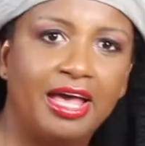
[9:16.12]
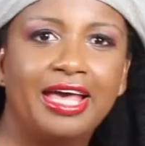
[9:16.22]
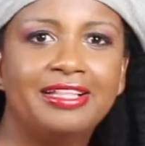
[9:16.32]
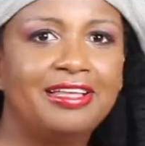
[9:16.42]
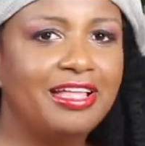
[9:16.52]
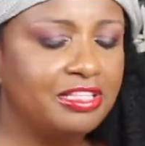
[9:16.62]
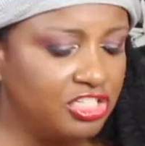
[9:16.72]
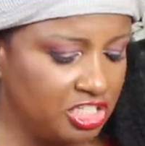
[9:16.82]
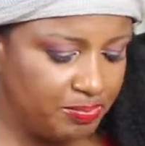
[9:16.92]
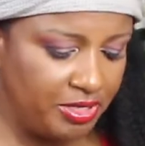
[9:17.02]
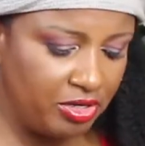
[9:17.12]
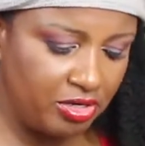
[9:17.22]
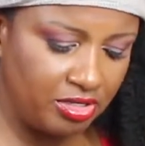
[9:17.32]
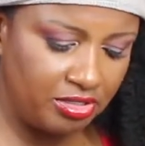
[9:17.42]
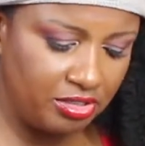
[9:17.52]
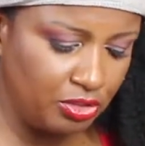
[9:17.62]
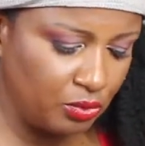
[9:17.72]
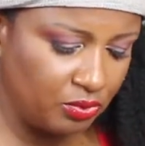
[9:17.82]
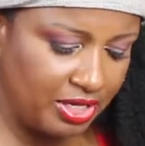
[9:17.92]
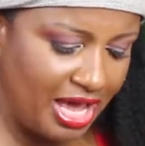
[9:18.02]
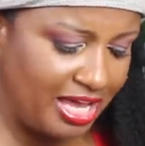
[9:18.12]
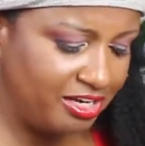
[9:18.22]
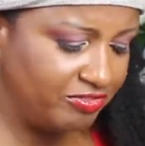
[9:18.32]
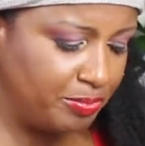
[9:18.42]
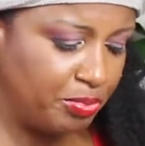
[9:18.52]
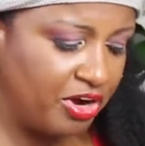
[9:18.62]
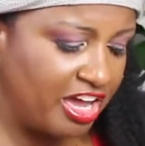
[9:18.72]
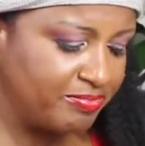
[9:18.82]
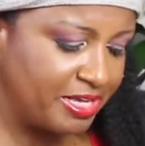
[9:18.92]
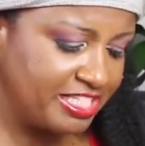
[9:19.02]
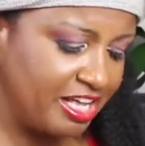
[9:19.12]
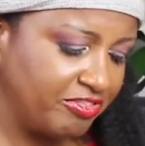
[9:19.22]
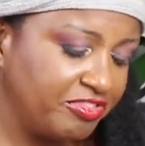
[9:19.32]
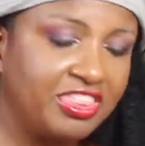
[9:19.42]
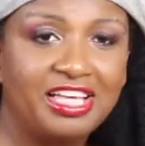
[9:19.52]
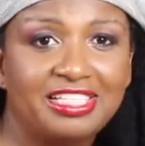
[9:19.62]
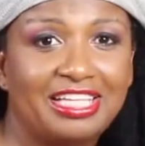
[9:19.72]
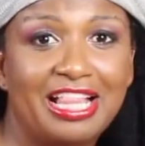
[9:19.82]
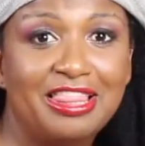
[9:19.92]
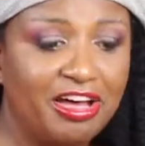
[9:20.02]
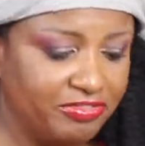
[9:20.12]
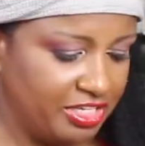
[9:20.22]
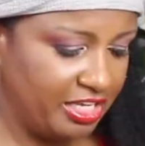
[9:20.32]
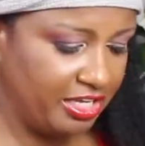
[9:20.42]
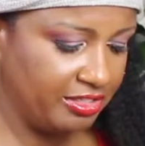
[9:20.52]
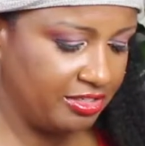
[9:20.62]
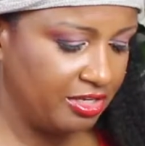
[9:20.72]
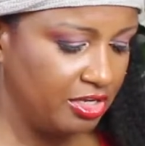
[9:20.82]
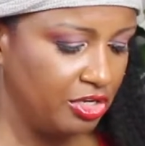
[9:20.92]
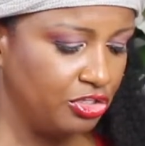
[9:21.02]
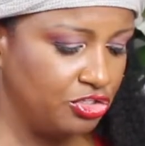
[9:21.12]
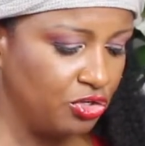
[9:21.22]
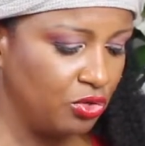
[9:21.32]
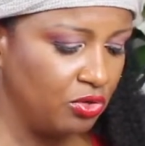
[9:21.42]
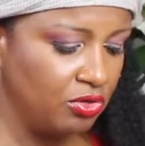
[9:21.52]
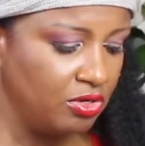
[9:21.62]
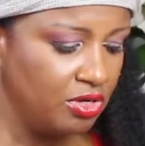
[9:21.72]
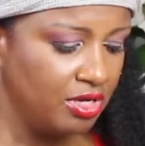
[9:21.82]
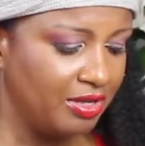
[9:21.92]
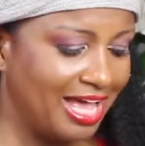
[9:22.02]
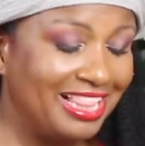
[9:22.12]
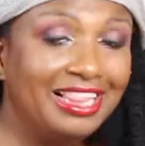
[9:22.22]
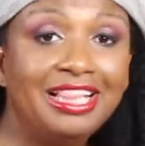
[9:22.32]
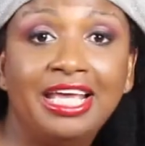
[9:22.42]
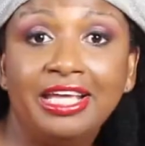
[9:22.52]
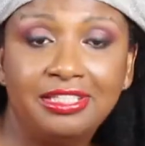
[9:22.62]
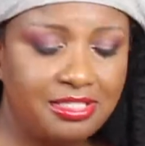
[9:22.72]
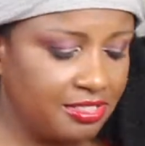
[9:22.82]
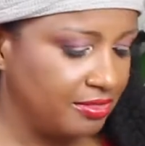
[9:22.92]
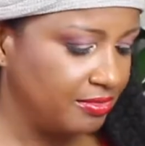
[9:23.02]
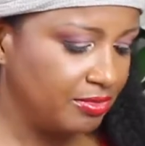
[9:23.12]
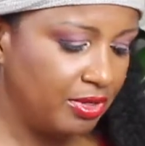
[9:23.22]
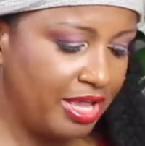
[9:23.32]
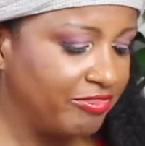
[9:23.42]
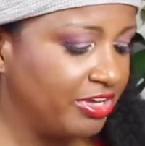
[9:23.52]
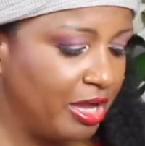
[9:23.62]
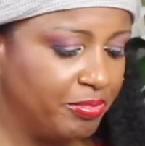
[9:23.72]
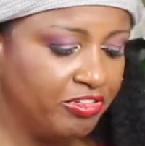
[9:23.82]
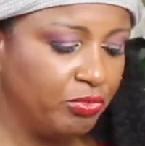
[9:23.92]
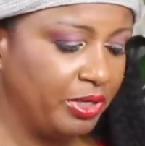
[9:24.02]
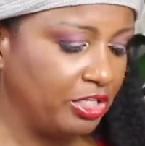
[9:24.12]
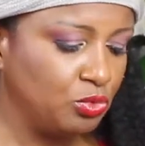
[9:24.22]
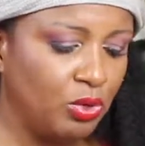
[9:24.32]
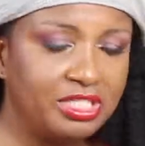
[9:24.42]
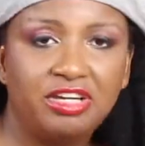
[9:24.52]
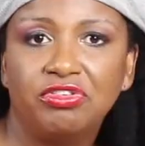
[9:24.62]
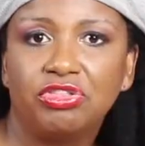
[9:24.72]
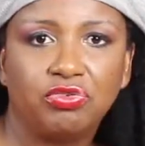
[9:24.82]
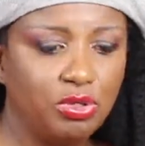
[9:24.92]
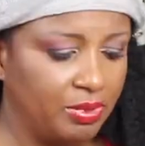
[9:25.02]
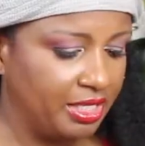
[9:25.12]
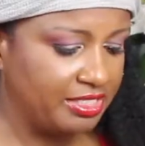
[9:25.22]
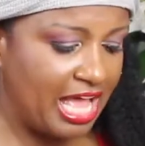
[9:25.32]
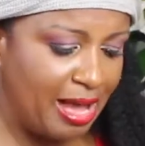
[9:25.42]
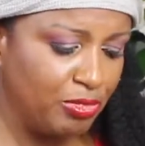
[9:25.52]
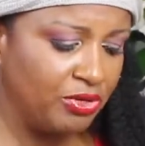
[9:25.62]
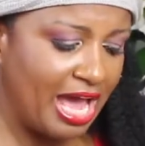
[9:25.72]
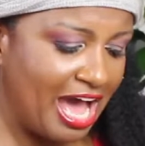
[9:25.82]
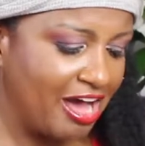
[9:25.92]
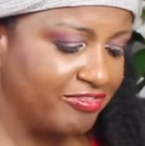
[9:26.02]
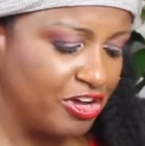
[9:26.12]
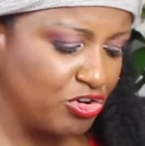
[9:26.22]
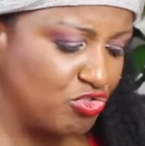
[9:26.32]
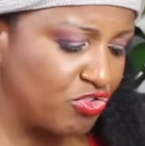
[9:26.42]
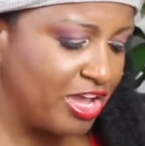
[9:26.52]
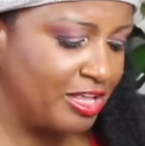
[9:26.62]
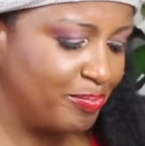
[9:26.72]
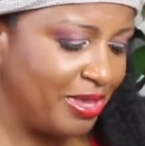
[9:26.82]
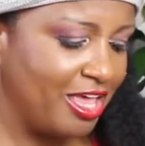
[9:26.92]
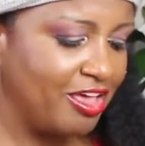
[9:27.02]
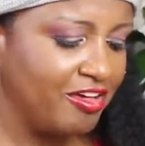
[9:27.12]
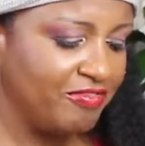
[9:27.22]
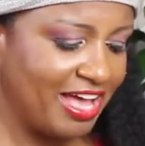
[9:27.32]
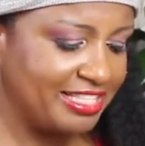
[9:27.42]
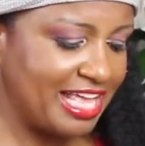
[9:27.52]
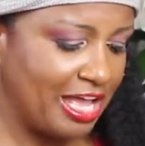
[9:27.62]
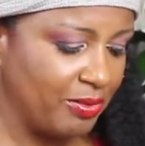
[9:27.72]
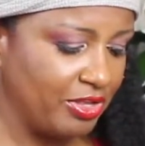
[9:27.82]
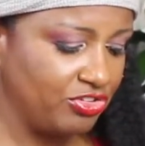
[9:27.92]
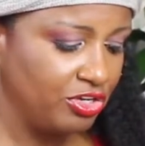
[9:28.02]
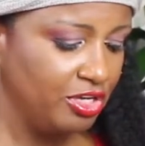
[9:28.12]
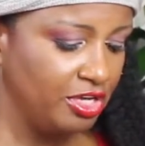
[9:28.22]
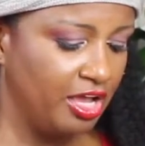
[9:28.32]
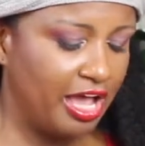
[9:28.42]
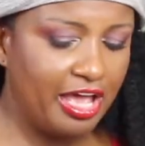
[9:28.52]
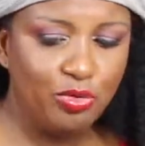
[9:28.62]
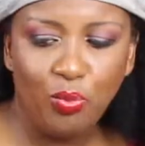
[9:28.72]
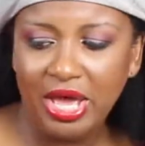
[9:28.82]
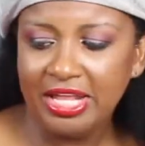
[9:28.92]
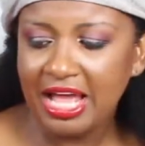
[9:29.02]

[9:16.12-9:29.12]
and just be, kind of deprive myself of the things that I love to eat. So at least every couple of weeks, once every 3 weeks, I'm going to have a great big fat sandwich. And when